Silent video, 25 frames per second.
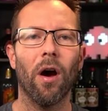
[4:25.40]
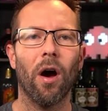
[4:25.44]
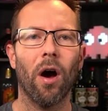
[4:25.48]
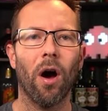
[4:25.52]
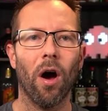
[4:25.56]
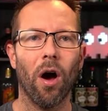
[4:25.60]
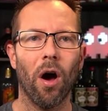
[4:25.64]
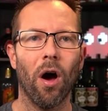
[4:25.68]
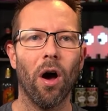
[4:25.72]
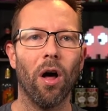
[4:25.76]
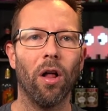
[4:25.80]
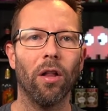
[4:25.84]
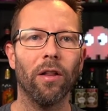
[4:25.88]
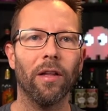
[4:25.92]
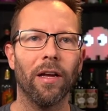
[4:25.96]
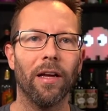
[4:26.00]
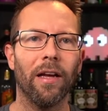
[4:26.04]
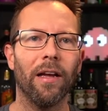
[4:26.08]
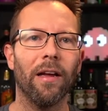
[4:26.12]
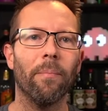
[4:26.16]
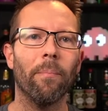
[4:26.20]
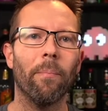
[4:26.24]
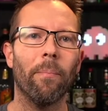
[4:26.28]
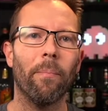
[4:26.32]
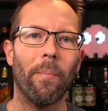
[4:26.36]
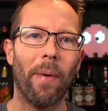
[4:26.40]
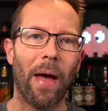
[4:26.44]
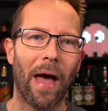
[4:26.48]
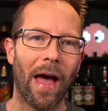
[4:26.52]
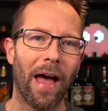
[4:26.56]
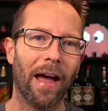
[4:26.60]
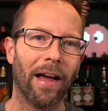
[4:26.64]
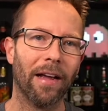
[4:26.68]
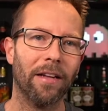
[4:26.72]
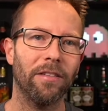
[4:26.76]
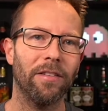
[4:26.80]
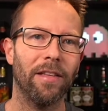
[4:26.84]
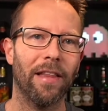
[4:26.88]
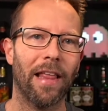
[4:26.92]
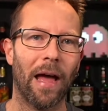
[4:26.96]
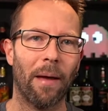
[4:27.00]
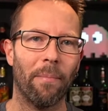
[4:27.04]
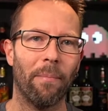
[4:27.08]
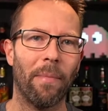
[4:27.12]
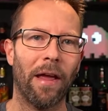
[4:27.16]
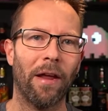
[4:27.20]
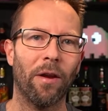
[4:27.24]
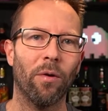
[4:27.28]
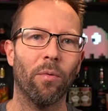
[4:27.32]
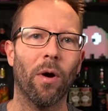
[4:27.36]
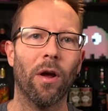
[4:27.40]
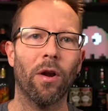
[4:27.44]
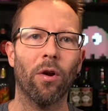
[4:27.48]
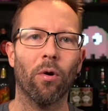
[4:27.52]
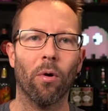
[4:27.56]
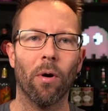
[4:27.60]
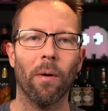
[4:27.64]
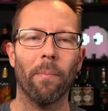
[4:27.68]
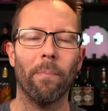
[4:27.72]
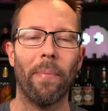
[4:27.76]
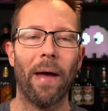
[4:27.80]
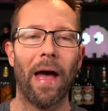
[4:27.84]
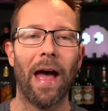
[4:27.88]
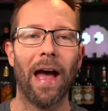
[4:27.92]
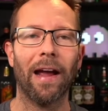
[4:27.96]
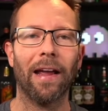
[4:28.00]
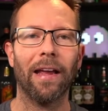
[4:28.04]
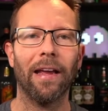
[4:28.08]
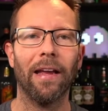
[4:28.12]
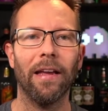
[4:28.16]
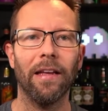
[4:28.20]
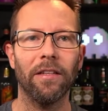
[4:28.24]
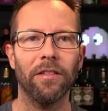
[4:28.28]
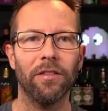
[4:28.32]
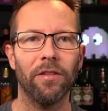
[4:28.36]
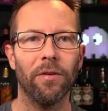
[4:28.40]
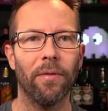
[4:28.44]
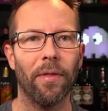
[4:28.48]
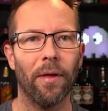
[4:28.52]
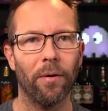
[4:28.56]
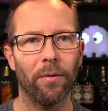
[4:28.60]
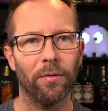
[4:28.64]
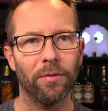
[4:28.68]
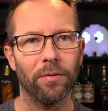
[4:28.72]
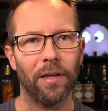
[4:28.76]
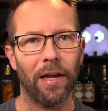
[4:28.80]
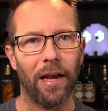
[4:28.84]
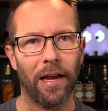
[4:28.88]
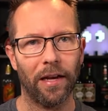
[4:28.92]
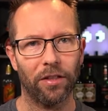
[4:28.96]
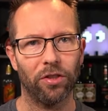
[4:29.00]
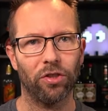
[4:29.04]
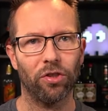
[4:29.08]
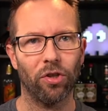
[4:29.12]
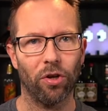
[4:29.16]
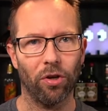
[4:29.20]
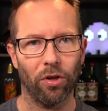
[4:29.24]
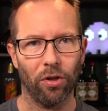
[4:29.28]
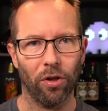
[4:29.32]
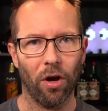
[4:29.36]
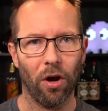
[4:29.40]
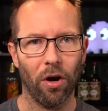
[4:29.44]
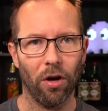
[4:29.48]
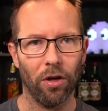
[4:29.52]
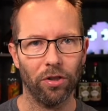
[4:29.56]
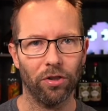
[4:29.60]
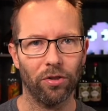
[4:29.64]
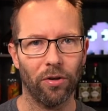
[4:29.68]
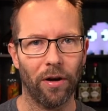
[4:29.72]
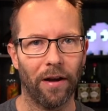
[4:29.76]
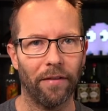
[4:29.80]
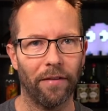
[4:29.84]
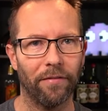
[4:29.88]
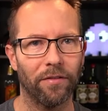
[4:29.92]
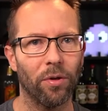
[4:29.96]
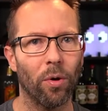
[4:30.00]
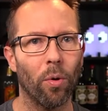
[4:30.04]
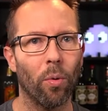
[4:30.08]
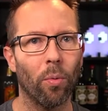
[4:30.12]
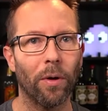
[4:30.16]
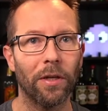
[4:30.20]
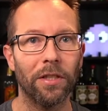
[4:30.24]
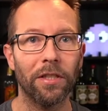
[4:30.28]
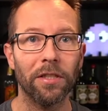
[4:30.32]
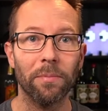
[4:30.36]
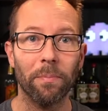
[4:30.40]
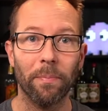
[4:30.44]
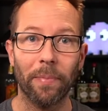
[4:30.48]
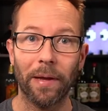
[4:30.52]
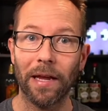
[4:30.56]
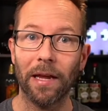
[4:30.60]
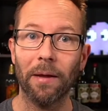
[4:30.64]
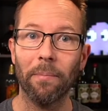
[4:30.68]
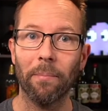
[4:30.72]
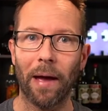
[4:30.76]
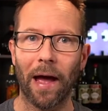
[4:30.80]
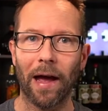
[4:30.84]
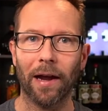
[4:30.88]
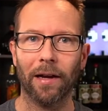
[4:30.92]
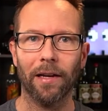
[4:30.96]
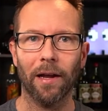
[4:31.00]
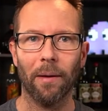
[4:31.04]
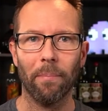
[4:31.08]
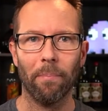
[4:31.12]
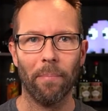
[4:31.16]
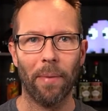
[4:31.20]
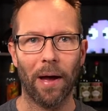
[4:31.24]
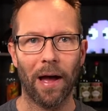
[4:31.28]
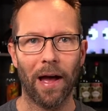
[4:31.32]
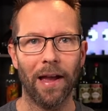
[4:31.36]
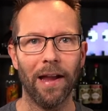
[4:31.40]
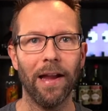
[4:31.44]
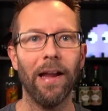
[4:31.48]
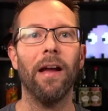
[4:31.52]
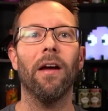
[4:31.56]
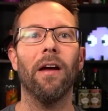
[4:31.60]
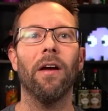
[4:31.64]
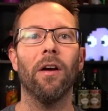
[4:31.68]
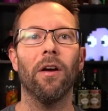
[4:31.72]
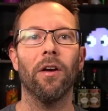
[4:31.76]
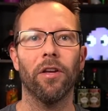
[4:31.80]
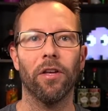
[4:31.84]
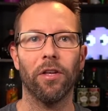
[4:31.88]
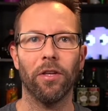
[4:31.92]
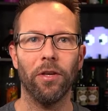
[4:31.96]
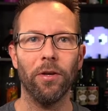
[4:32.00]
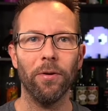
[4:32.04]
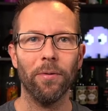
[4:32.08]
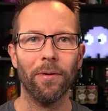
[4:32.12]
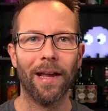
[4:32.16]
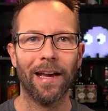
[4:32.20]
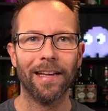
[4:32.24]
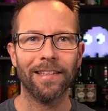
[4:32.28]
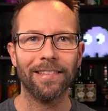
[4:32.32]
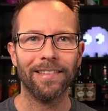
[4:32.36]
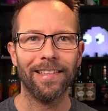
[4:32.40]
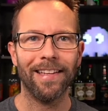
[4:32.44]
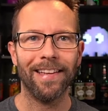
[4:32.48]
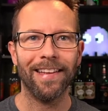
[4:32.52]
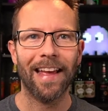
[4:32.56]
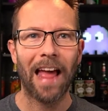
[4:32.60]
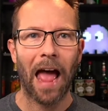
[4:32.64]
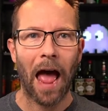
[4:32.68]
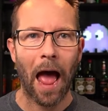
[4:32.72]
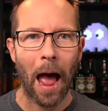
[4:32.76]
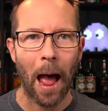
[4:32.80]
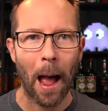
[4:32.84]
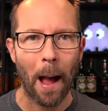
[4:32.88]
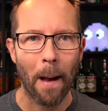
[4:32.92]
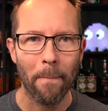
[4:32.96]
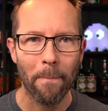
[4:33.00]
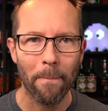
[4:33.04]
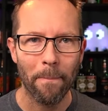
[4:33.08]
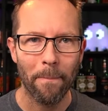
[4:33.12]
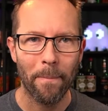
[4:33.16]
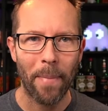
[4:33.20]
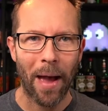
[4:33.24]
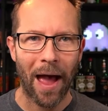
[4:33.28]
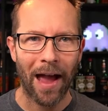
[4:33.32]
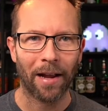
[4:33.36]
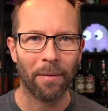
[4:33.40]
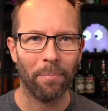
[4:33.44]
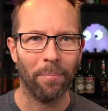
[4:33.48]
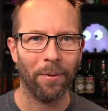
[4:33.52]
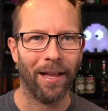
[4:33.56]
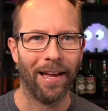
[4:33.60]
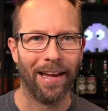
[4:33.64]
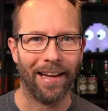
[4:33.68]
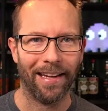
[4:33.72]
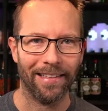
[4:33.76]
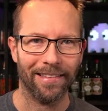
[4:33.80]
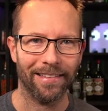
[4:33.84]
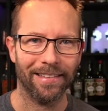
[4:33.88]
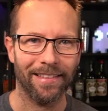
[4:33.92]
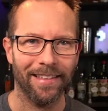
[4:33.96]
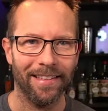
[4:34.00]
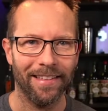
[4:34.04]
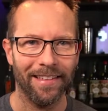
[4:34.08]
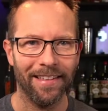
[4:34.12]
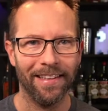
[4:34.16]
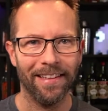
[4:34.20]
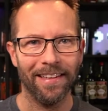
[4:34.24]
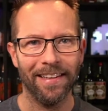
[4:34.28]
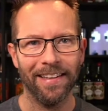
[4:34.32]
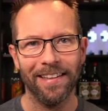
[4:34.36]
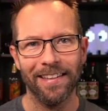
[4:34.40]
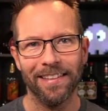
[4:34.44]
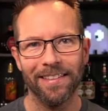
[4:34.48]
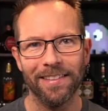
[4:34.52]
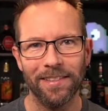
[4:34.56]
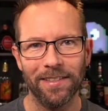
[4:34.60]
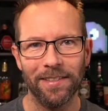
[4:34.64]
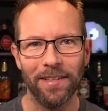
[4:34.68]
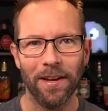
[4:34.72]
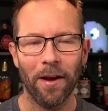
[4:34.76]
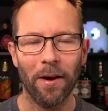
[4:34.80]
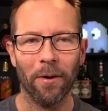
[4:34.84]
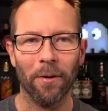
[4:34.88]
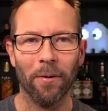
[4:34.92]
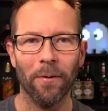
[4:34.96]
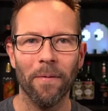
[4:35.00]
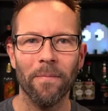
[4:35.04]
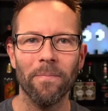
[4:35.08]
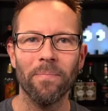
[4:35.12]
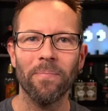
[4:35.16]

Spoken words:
all back to that main one or back into those external hard drives, which is being backed up by, you guessed it, Backblaze. So